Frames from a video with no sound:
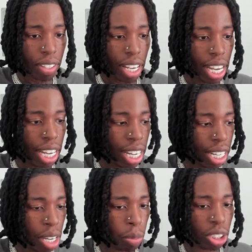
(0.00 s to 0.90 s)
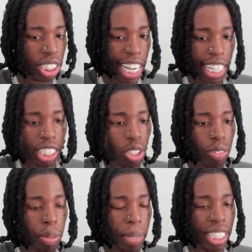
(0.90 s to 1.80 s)
it was taking
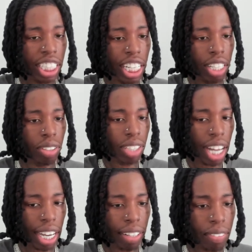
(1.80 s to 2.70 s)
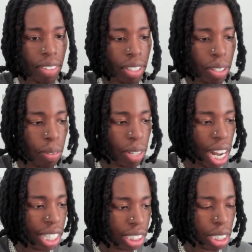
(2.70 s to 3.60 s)
over my channel. Like, when
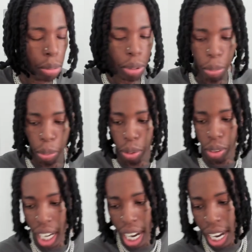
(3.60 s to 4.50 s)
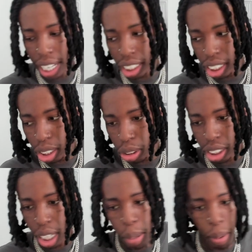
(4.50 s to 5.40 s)
I see people like, you know what
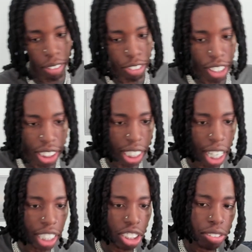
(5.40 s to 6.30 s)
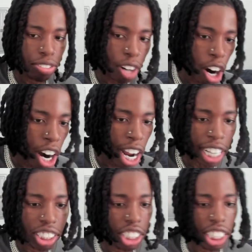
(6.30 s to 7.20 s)
I'm saying, my friends like
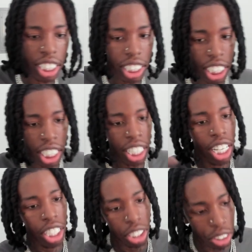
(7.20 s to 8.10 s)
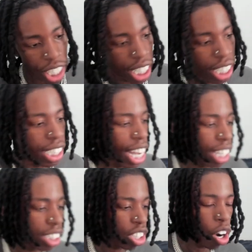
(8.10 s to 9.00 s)
Shafar, SJC, Dre the
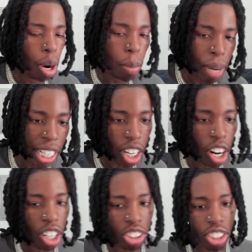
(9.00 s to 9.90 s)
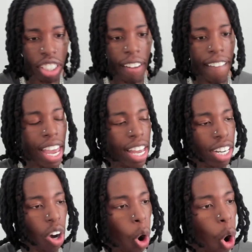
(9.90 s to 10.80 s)
Dancer, Almighty Archer,
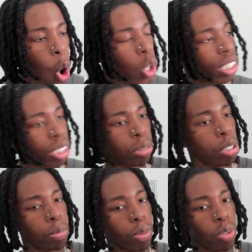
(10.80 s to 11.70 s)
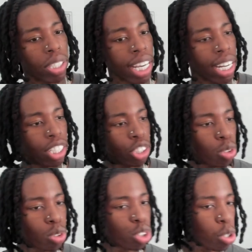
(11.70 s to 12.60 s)
and all these people getting
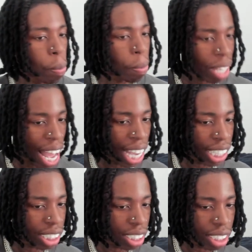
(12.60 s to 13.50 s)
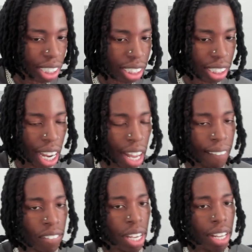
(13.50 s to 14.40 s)
YouTube plaques and things of
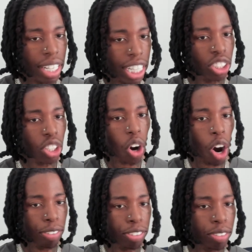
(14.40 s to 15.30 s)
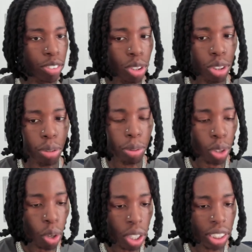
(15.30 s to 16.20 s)
that nature off of YouTube
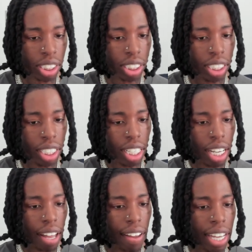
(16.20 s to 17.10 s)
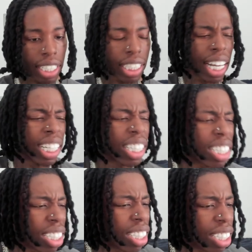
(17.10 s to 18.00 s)
Shorts, it's like,
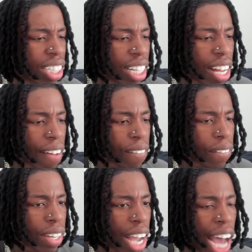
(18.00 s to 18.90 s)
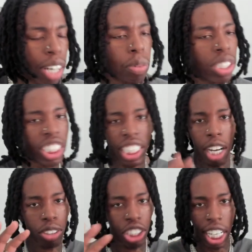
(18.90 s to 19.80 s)
I don't want to
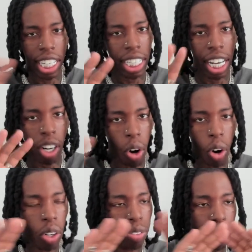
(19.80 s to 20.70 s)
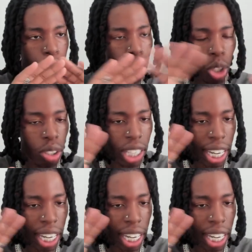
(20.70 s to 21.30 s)
sound shady at all, but